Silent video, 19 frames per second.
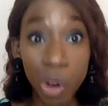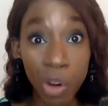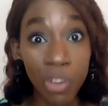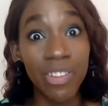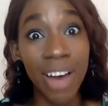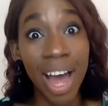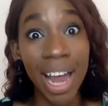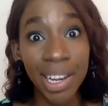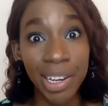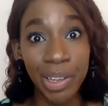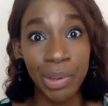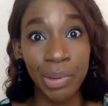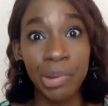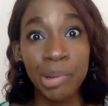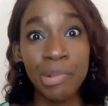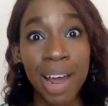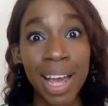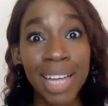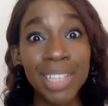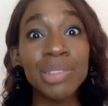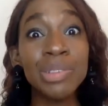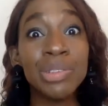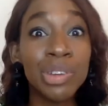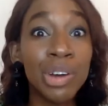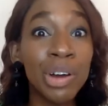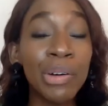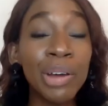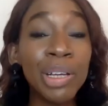value, right? So
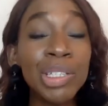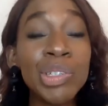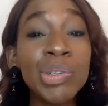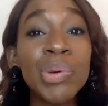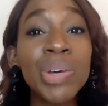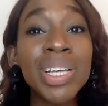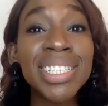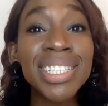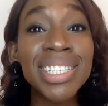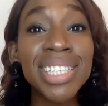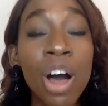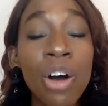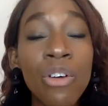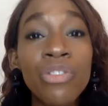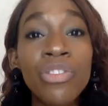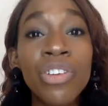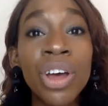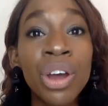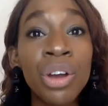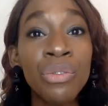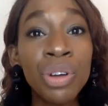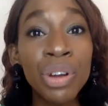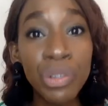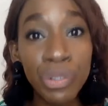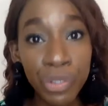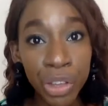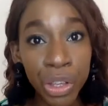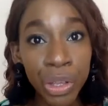you're going to do a
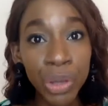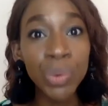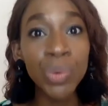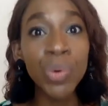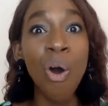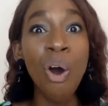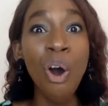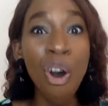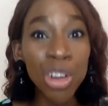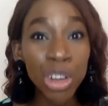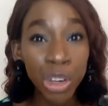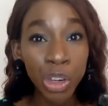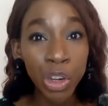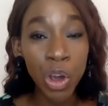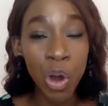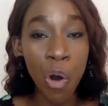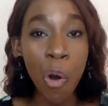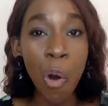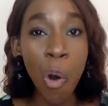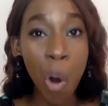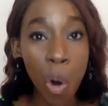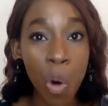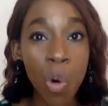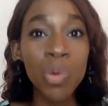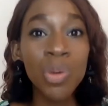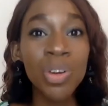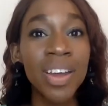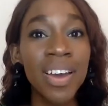self-review on your
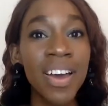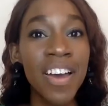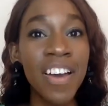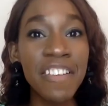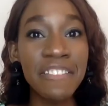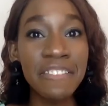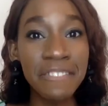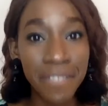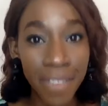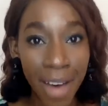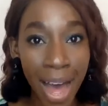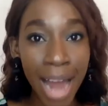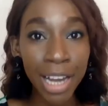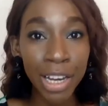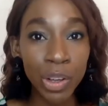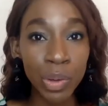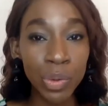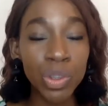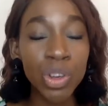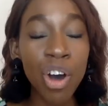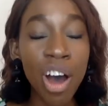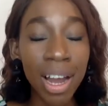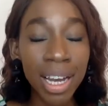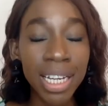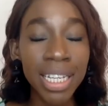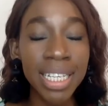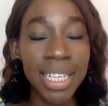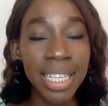own value to
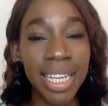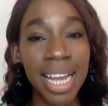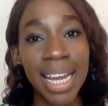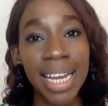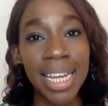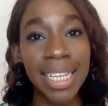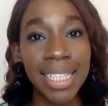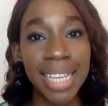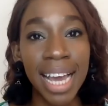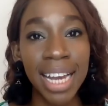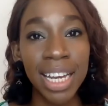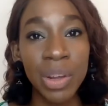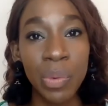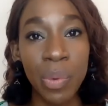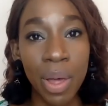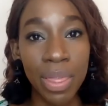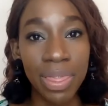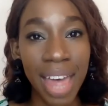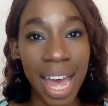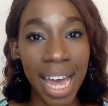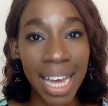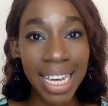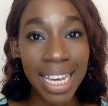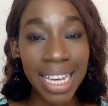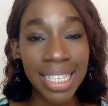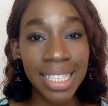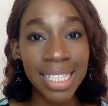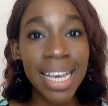understand exactly what that
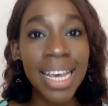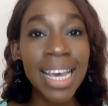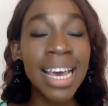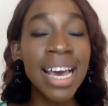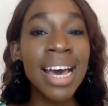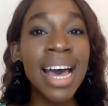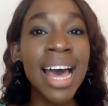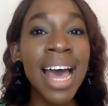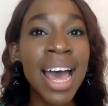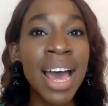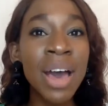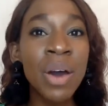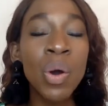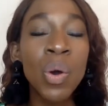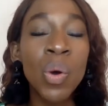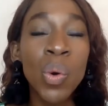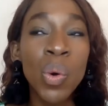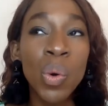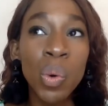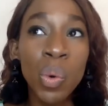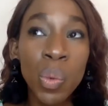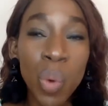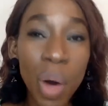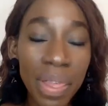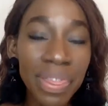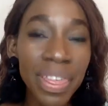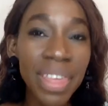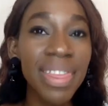is.
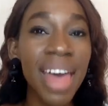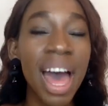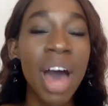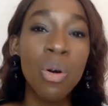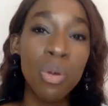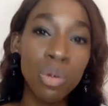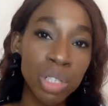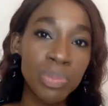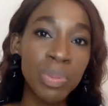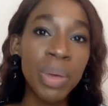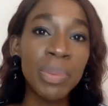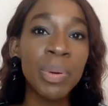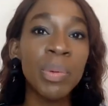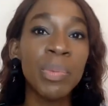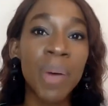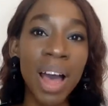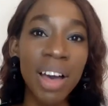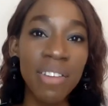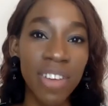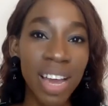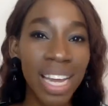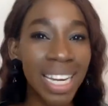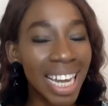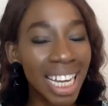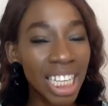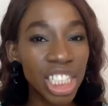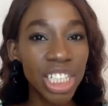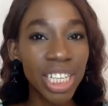One thing that holds people back
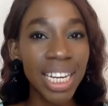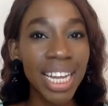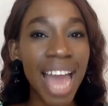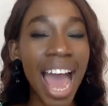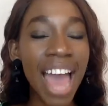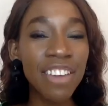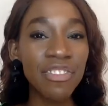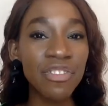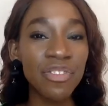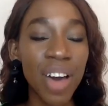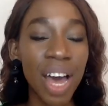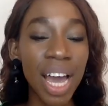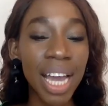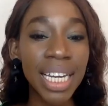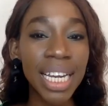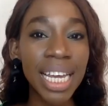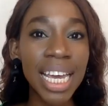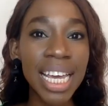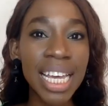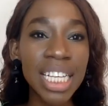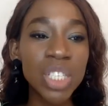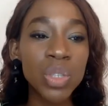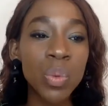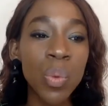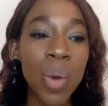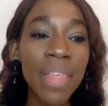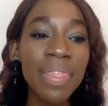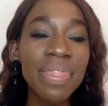financially, I find,
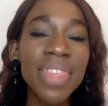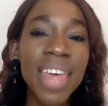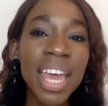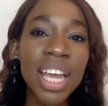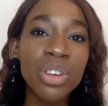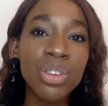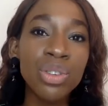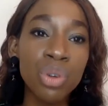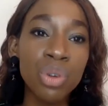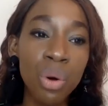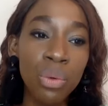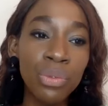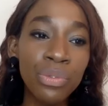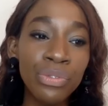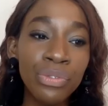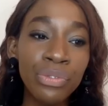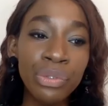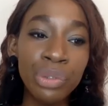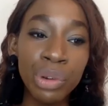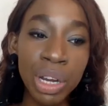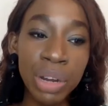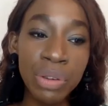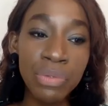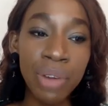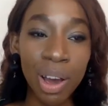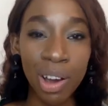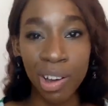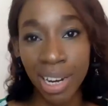is when they don't fully
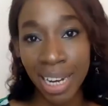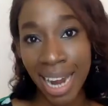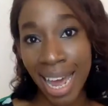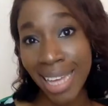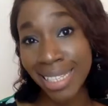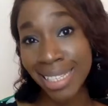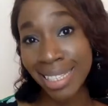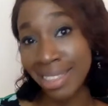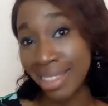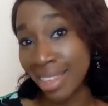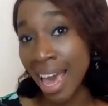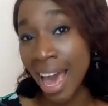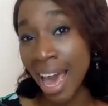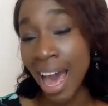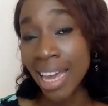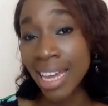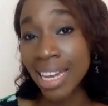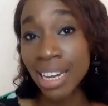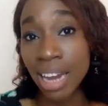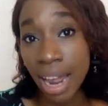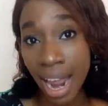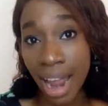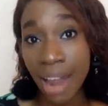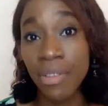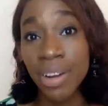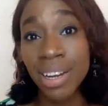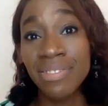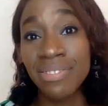recognize their
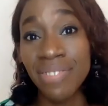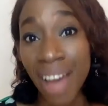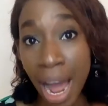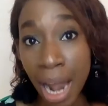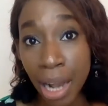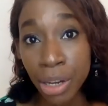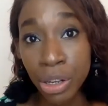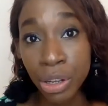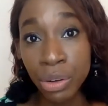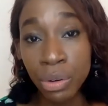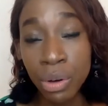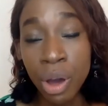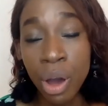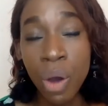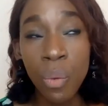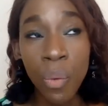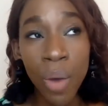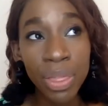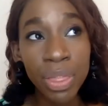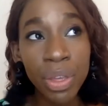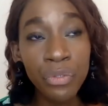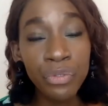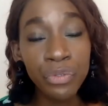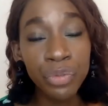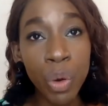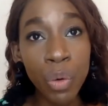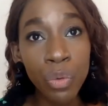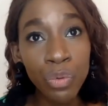inherent value, when they
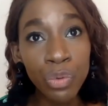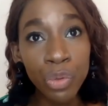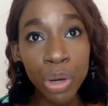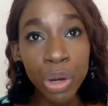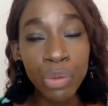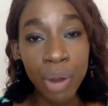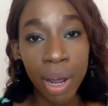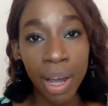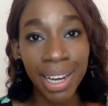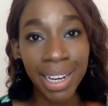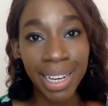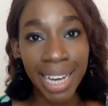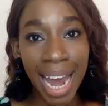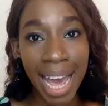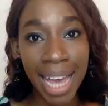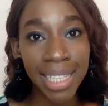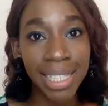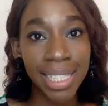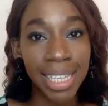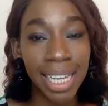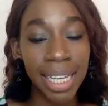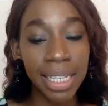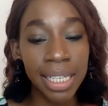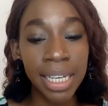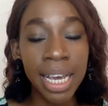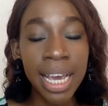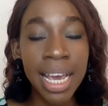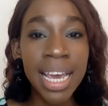don't fully recognize
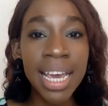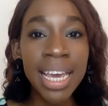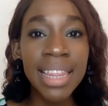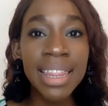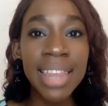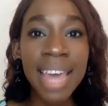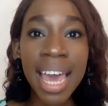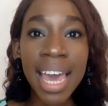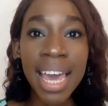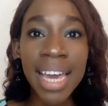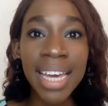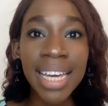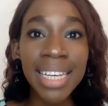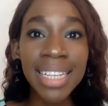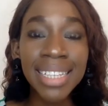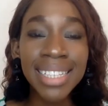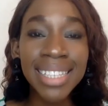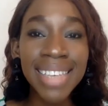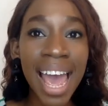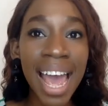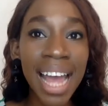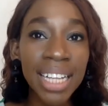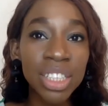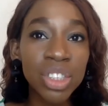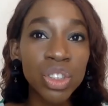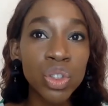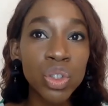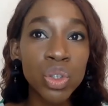it, they
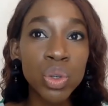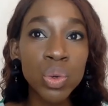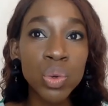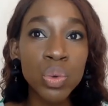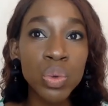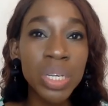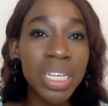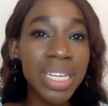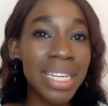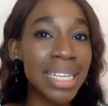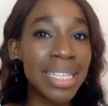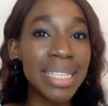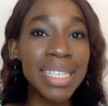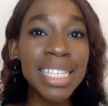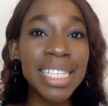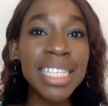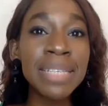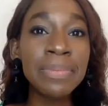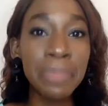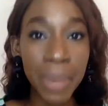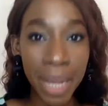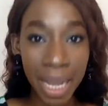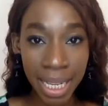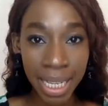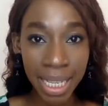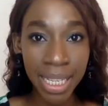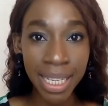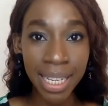tend to
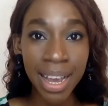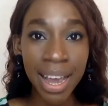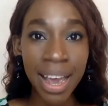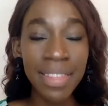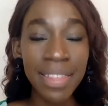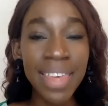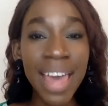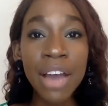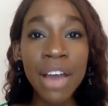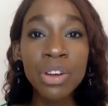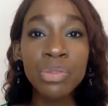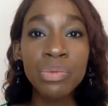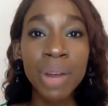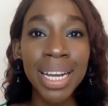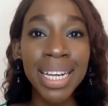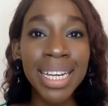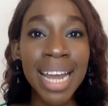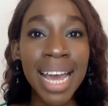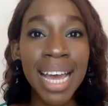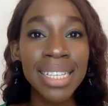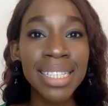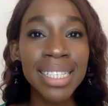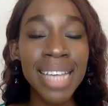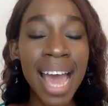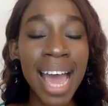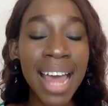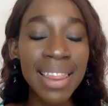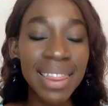dismiss their
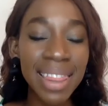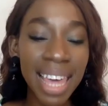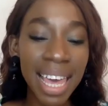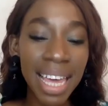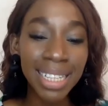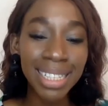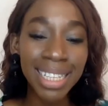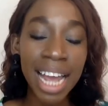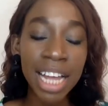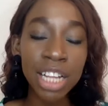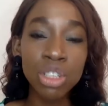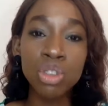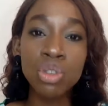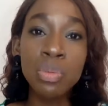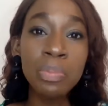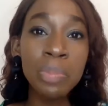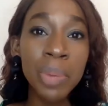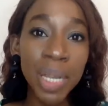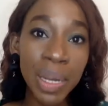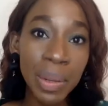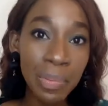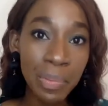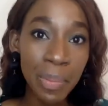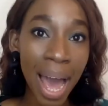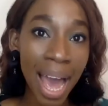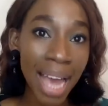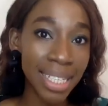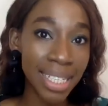greatness, and they tend to
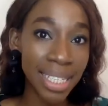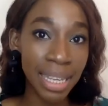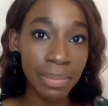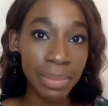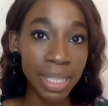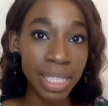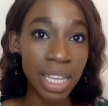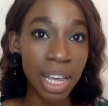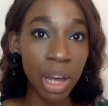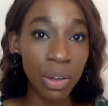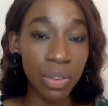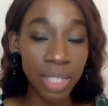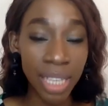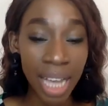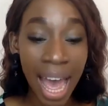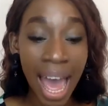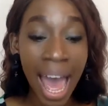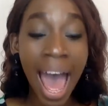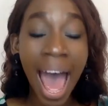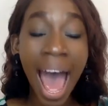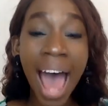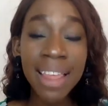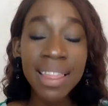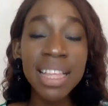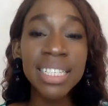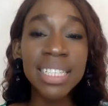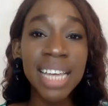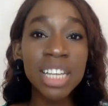minimize themselves,
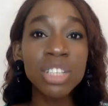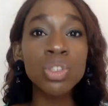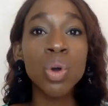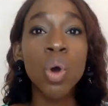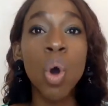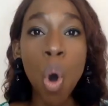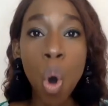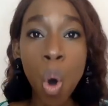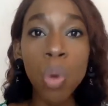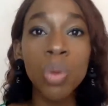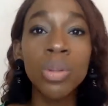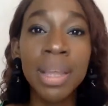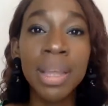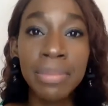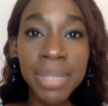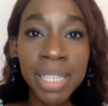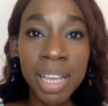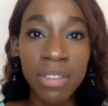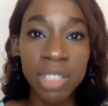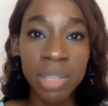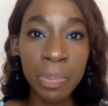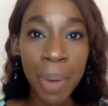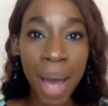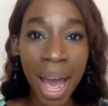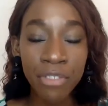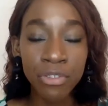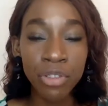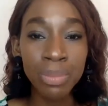and they tend to hold themselves
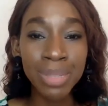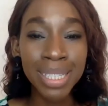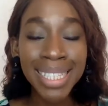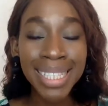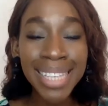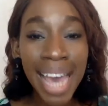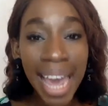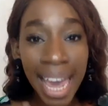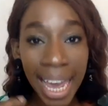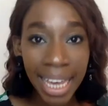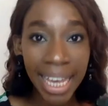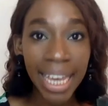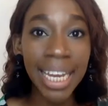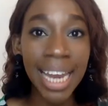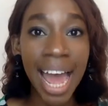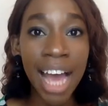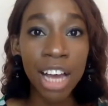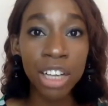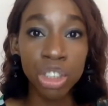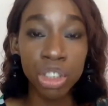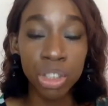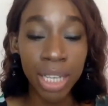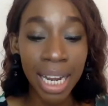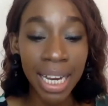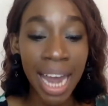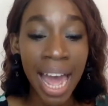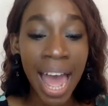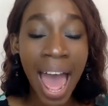back from taking action
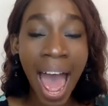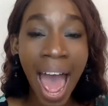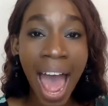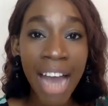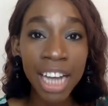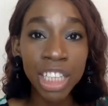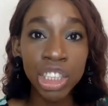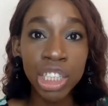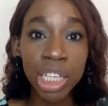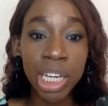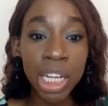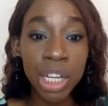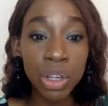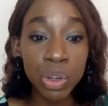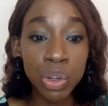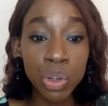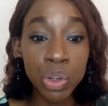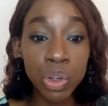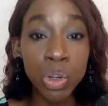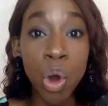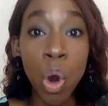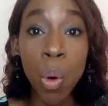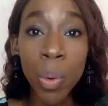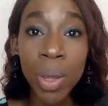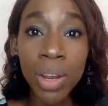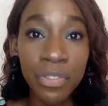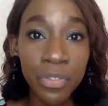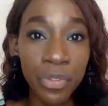and actually
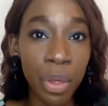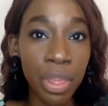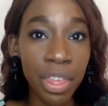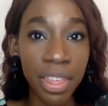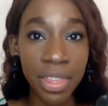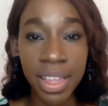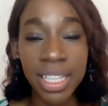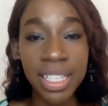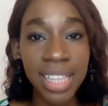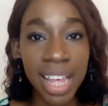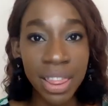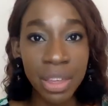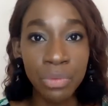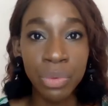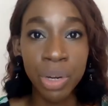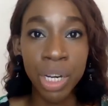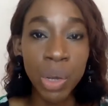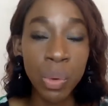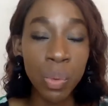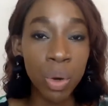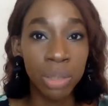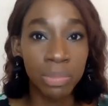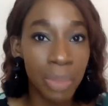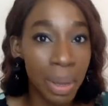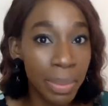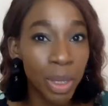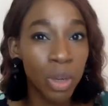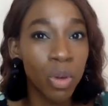going for the things that they really
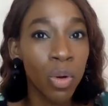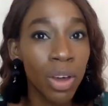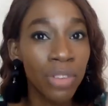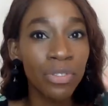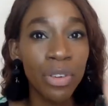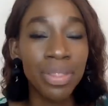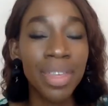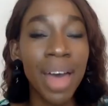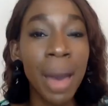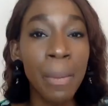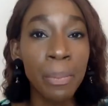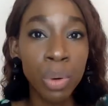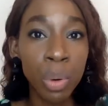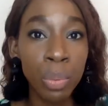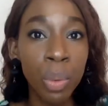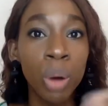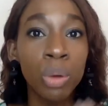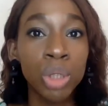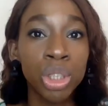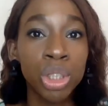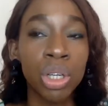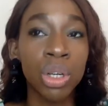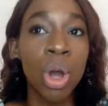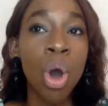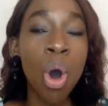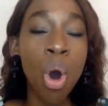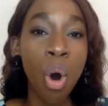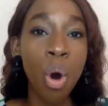want, maybe going for that promotion
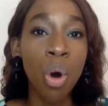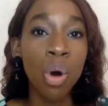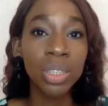or